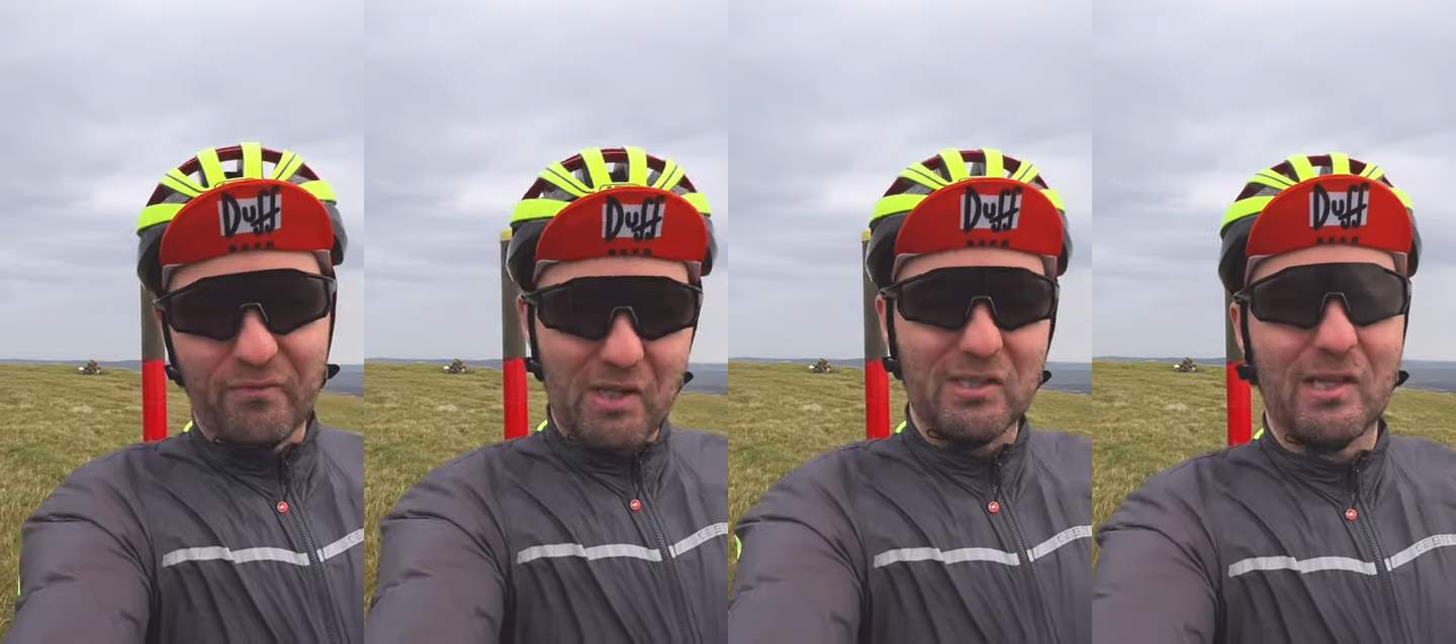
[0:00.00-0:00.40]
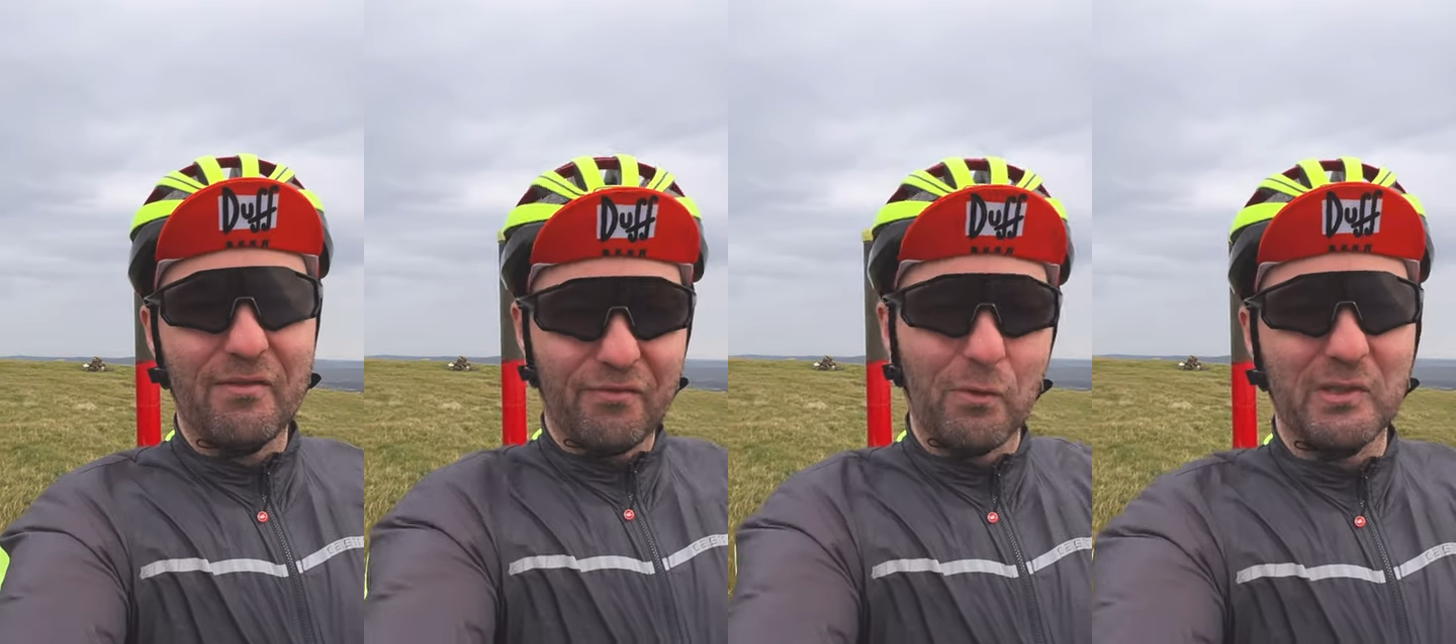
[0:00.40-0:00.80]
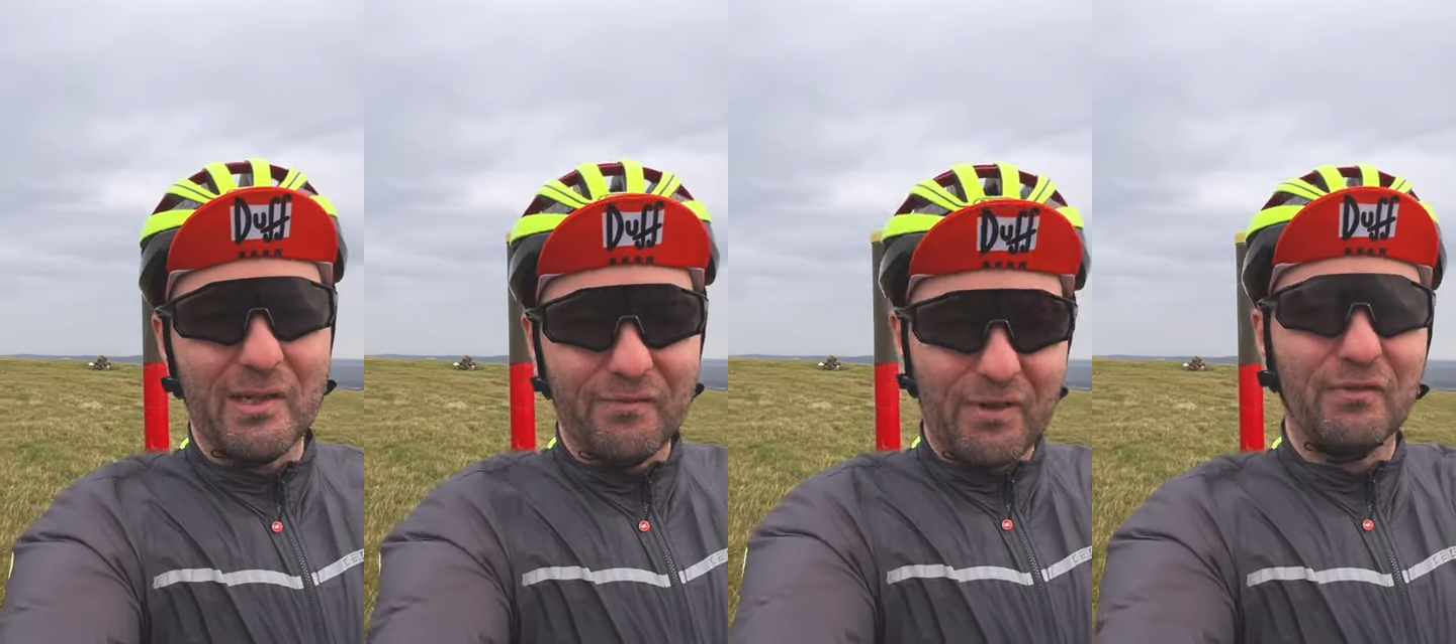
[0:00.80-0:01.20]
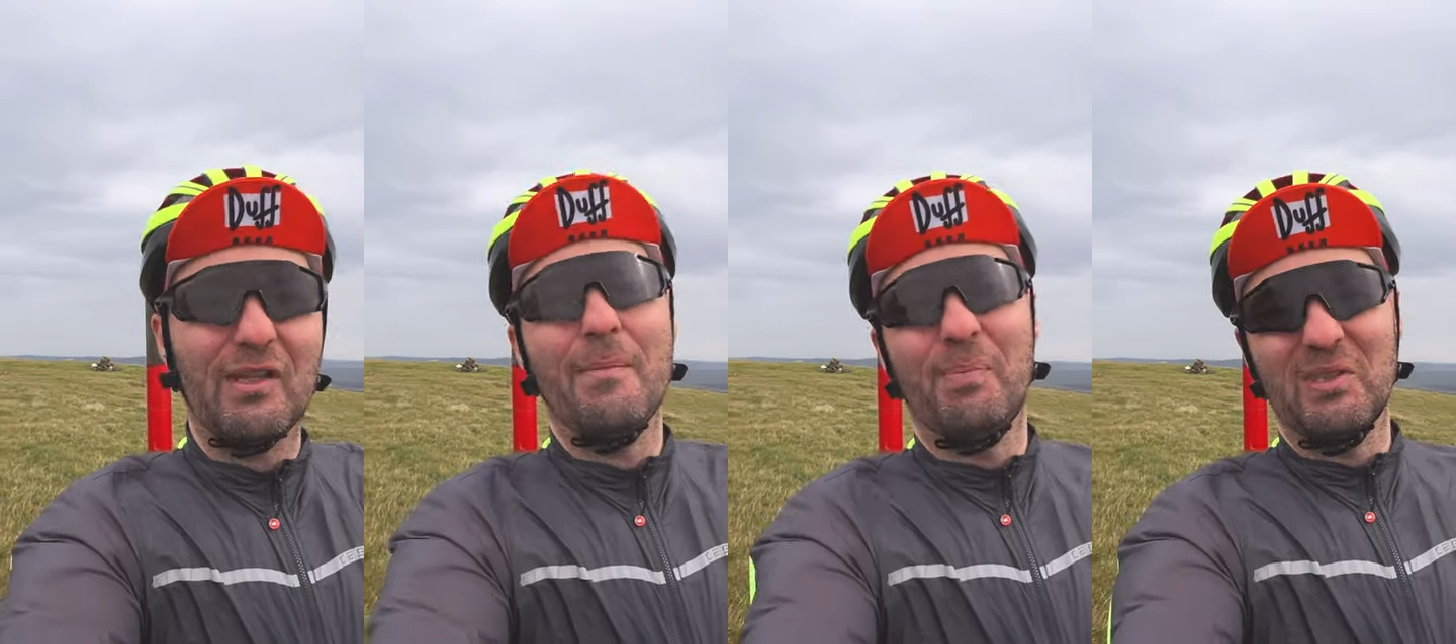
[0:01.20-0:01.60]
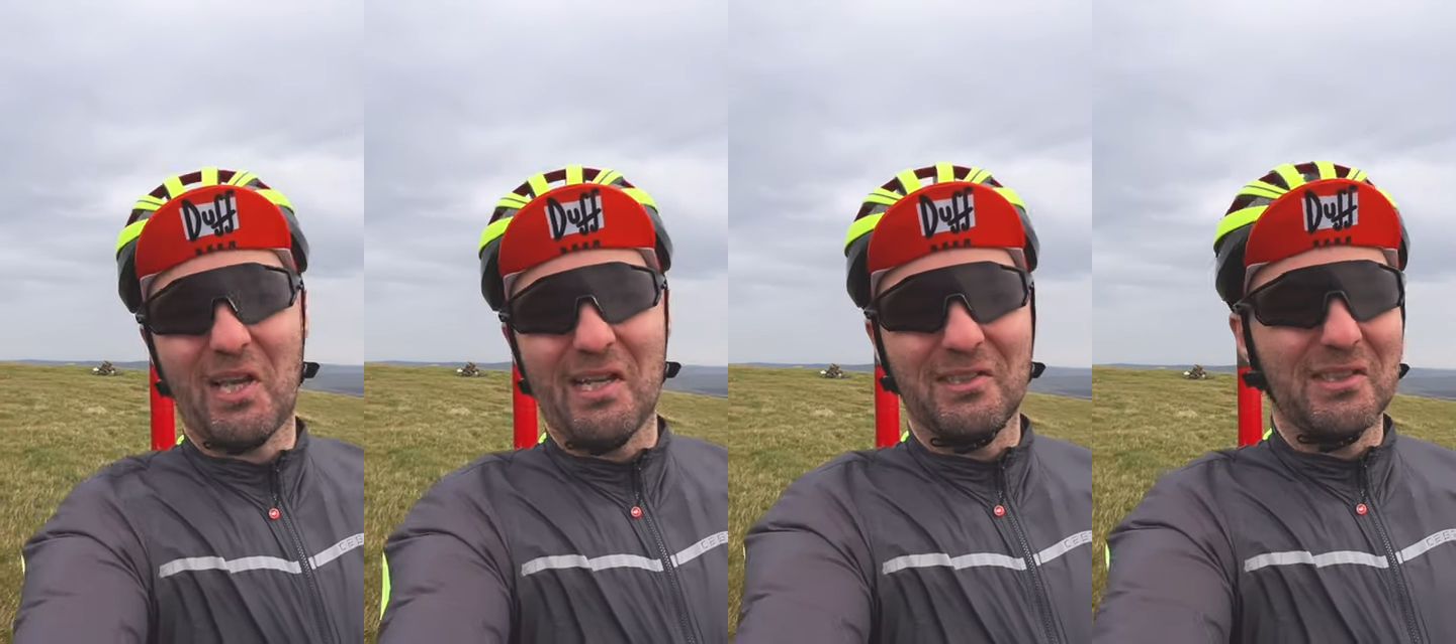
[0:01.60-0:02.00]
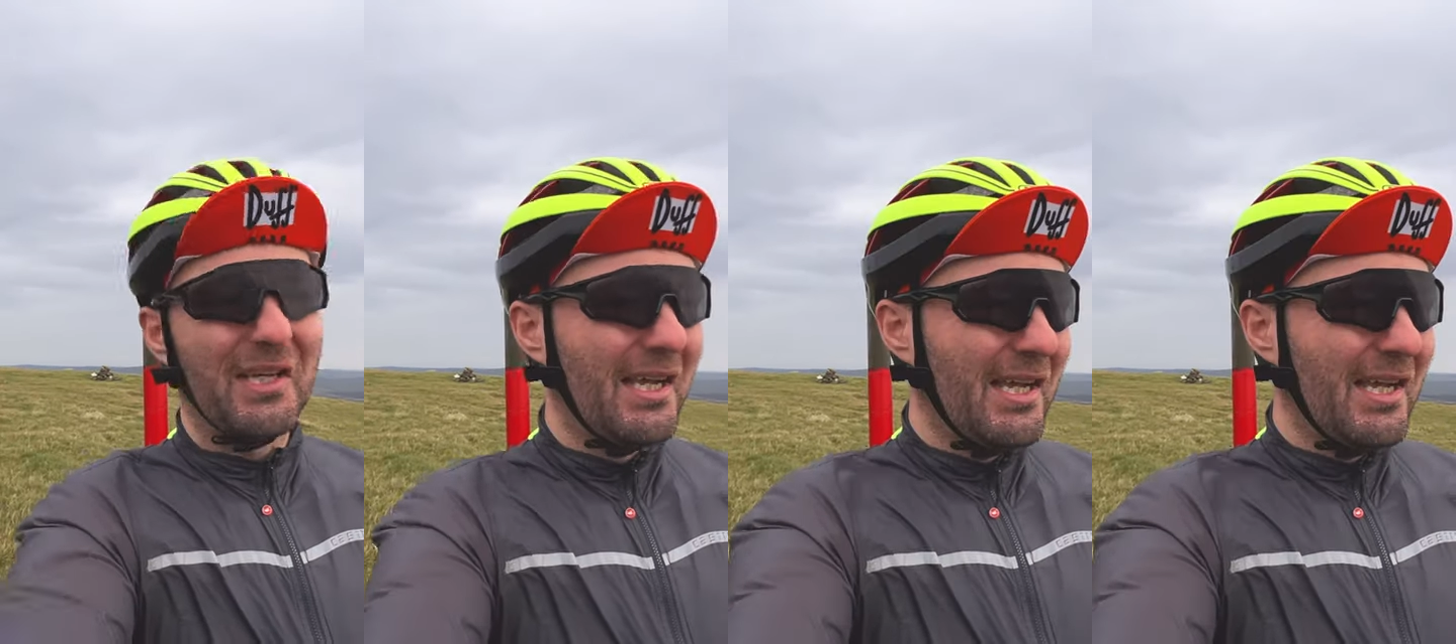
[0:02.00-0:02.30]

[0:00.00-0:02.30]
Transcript: 13, 14, 15%.